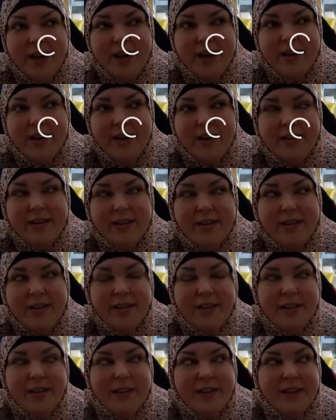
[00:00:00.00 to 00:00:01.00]
I have to go to the
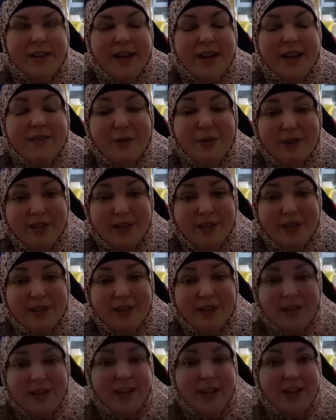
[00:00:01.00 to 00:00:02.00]
clinic to
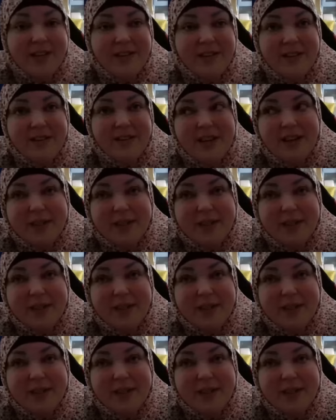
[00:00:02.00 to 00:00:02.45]
get an injection